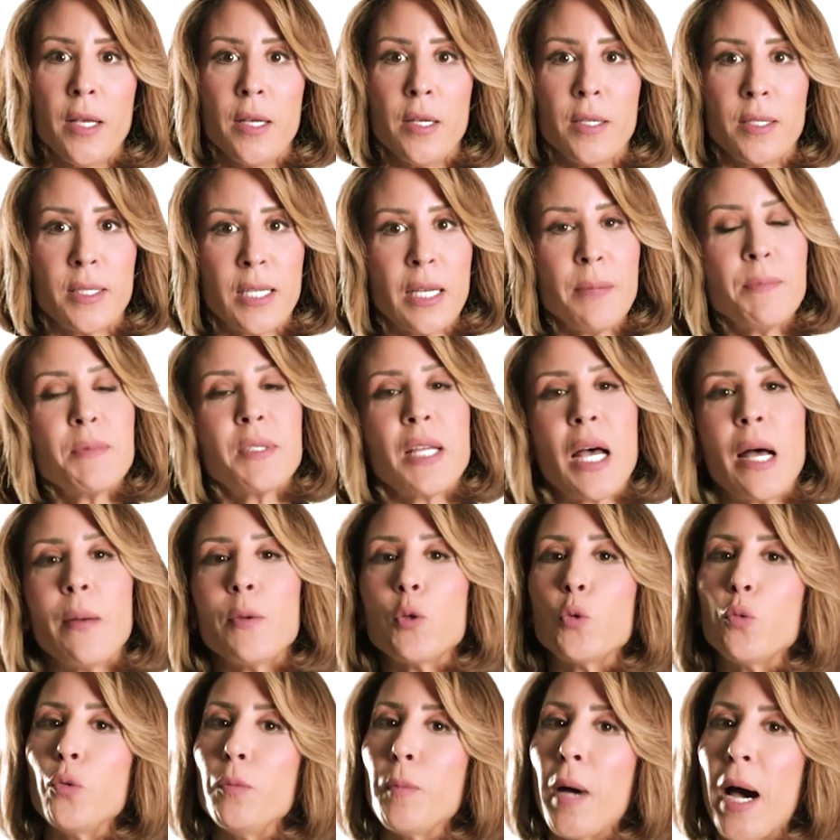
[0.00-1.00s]

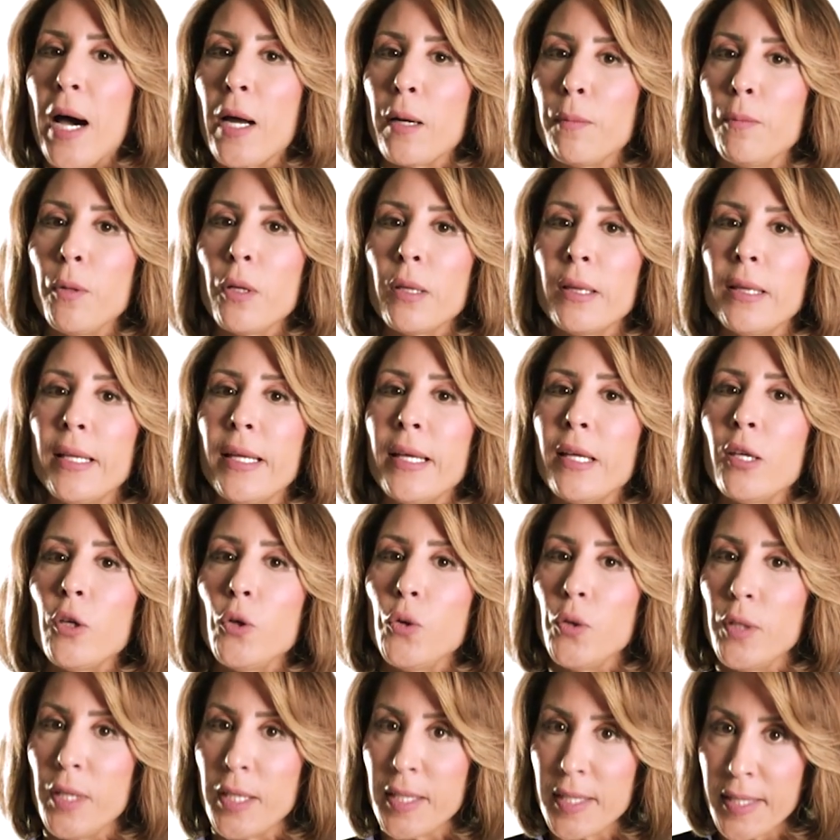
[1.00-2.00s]
Sometimes we are modeling
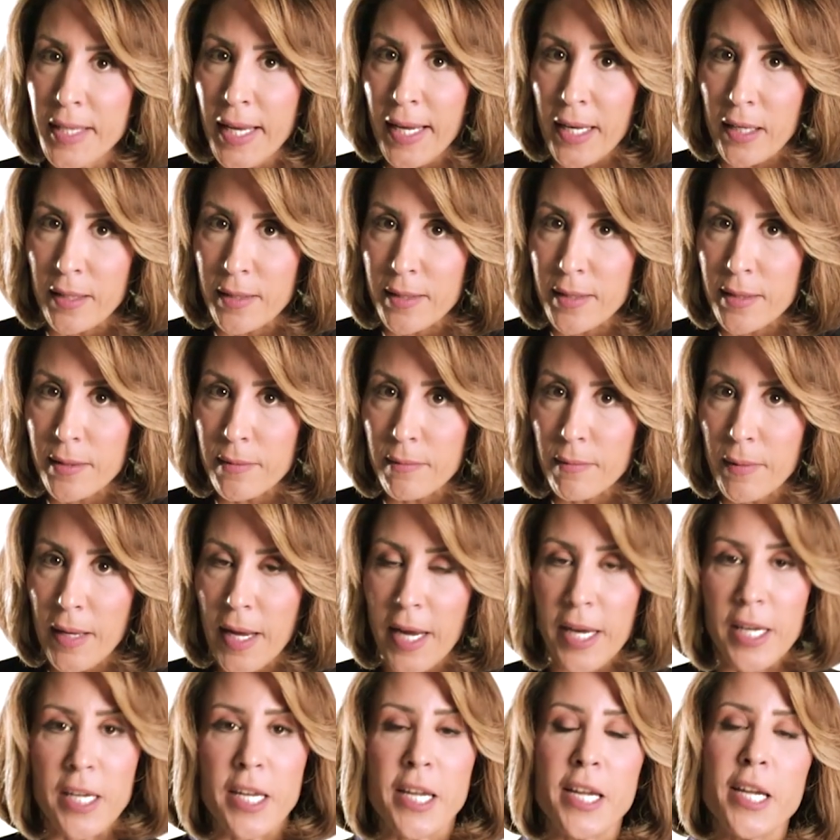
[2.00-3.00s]
unit sales.
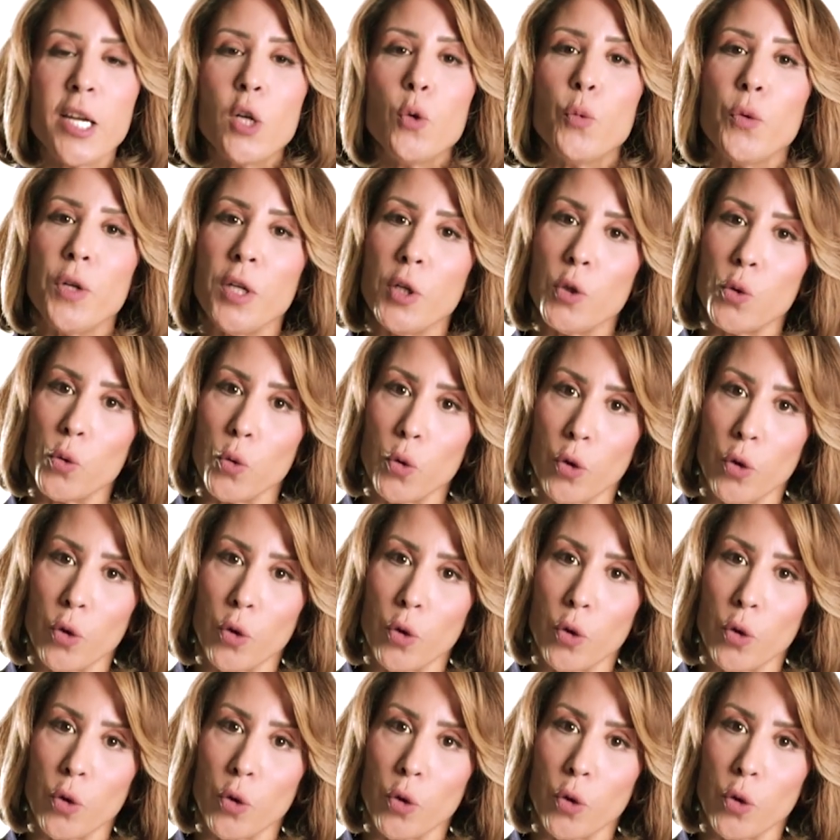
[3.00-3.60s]
And here we need to